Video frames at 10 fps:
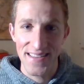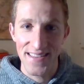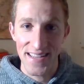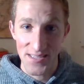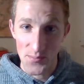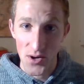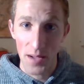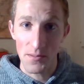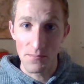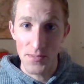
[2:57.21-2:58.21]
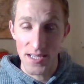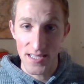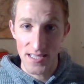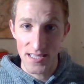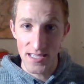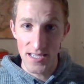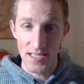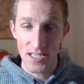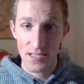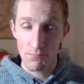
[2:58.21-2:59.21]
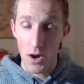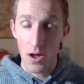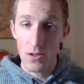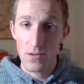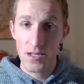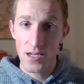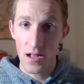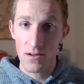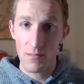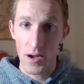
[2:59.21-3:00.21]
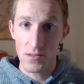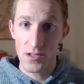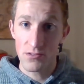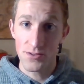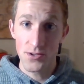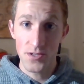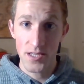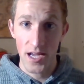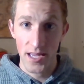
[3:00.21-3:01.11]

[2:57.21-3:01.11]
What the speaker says: That's a problem because the smaller the dollar amount that you use in that